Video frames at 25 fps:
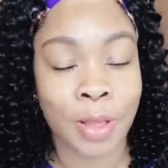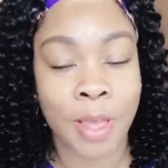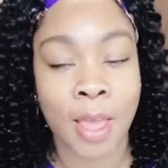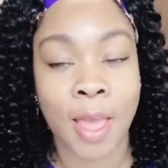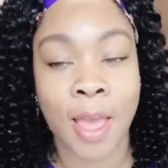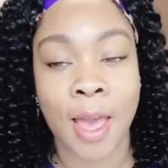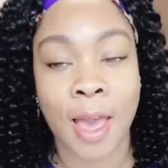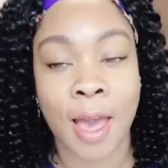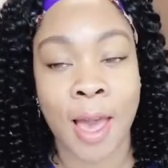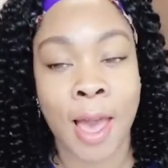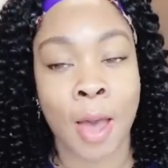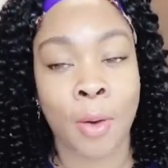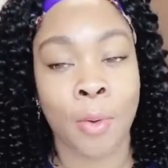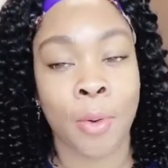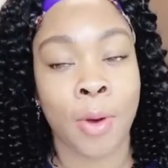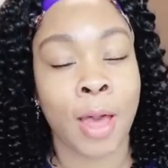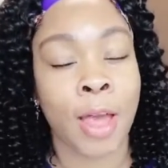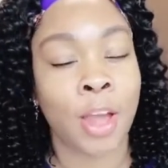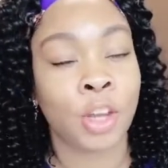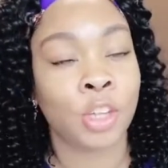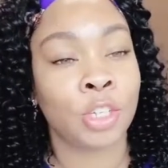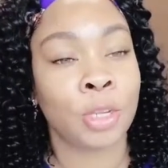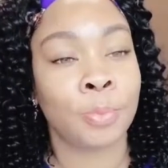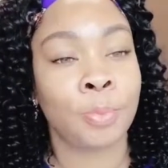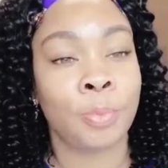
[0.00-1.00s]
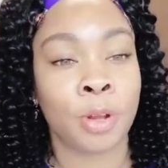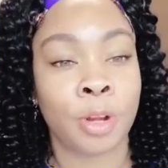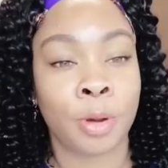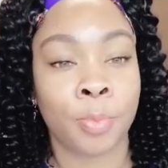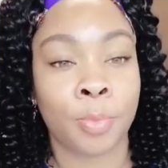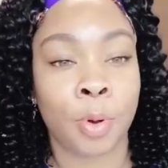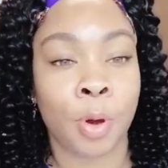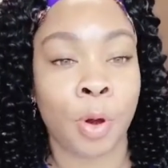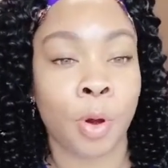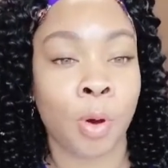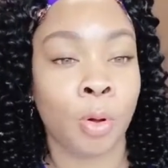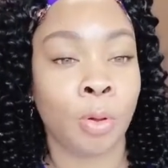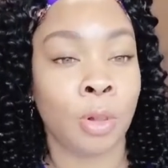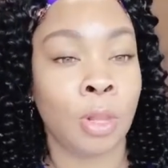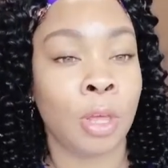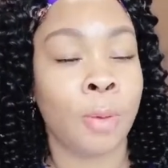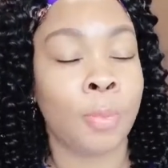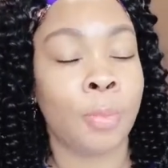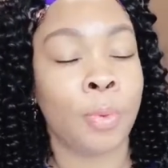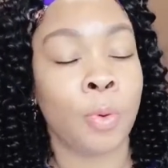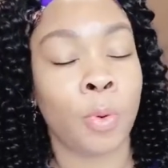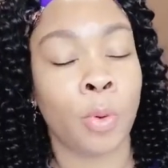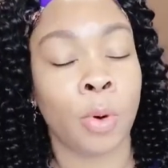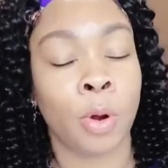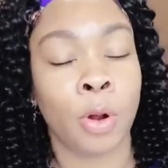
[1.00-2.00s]
I will actually put a poll up
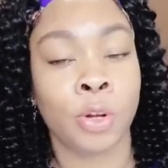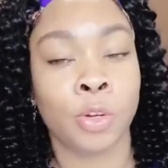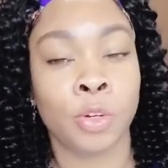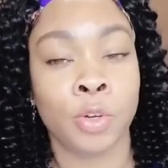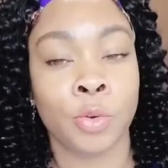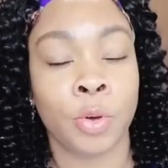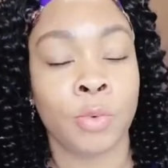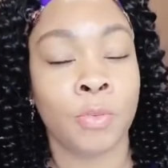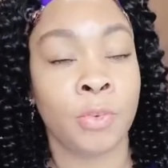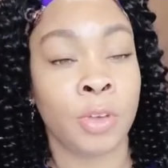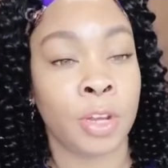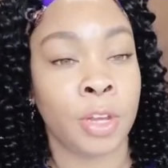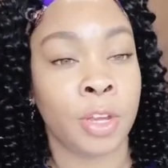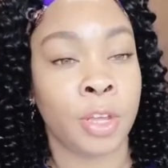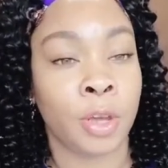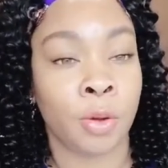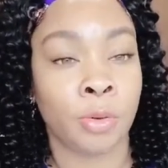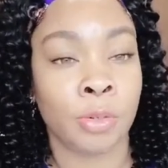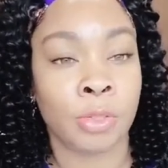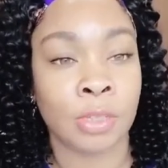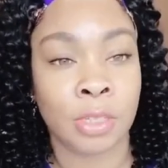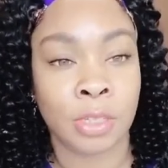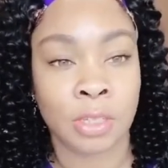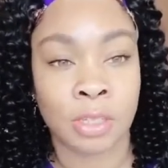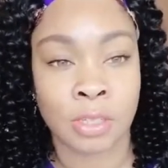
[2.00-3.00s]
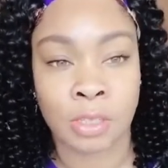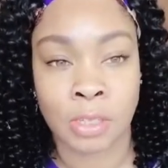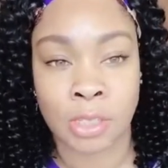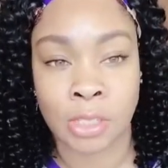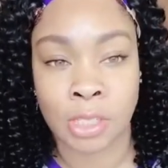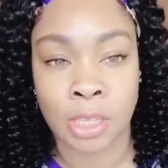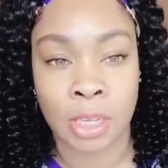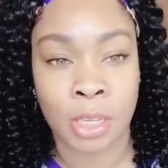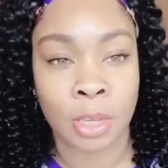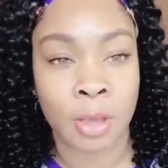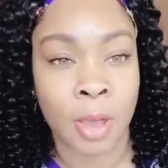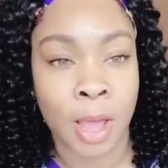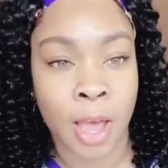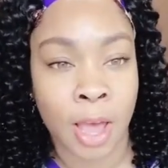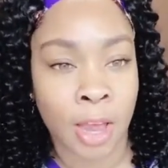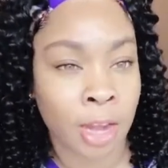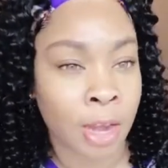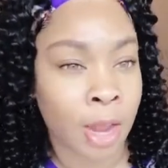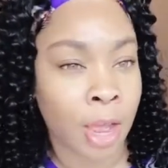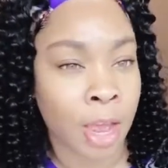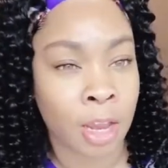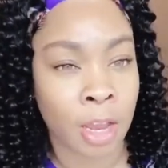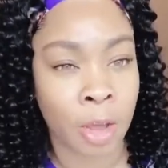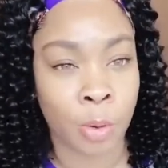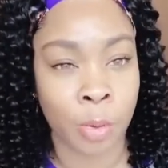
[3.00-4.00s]
or do a video to see kind of how
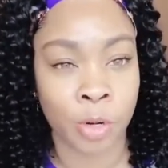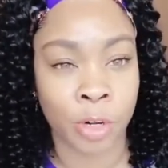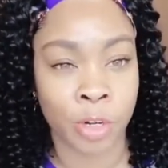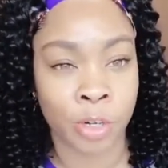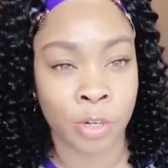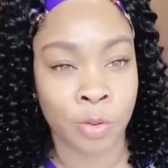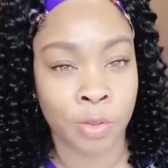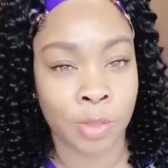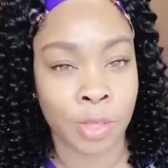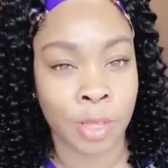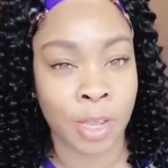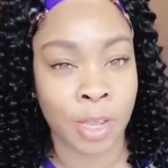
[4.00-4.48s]
y'all want to do things.